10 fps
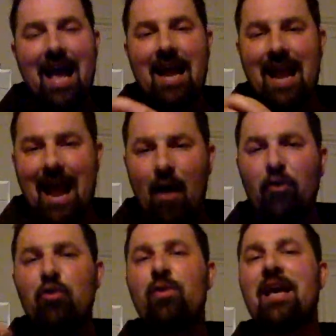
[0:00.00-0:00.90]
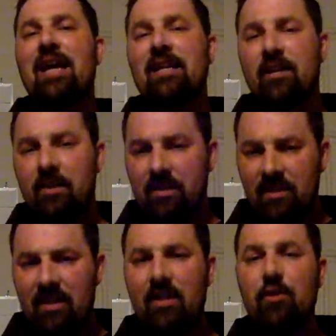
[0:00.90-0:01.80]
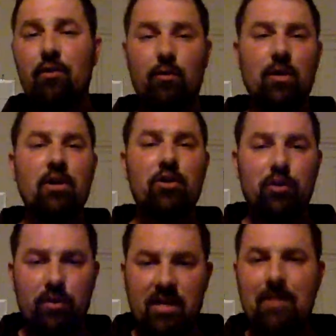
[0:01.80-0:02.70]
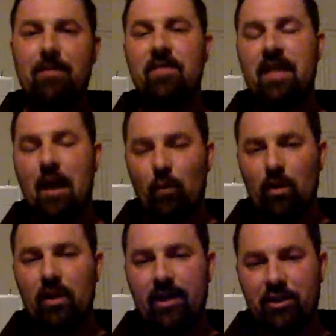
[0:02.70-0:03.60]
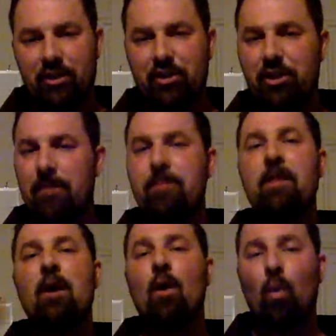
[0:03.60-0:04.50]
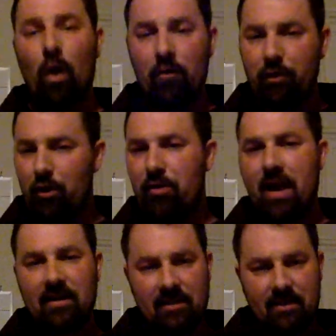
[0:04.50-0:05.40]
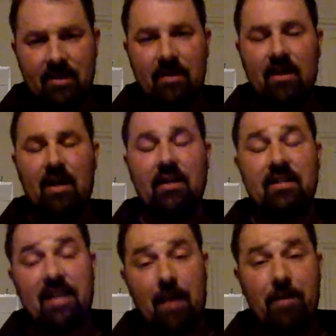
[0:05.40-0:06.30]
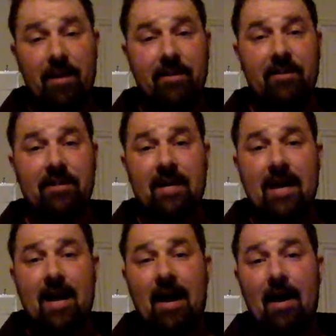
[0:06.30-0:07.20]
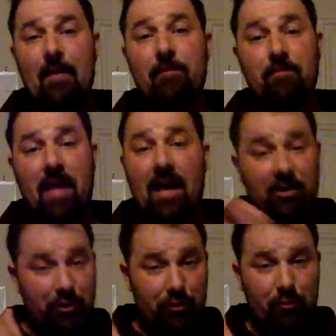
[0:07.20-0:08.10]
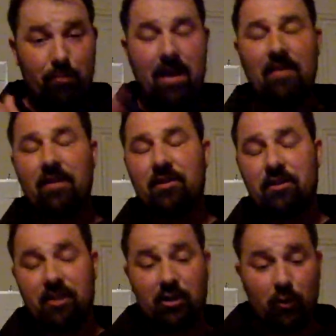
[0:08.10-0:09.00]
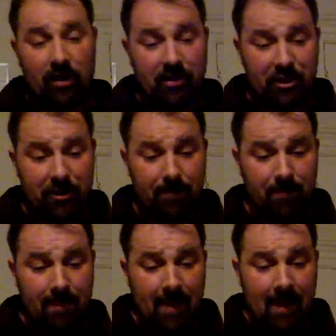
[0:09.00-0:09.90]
and how you can continue to deepen that relationship wherever your next step is as you make this transition.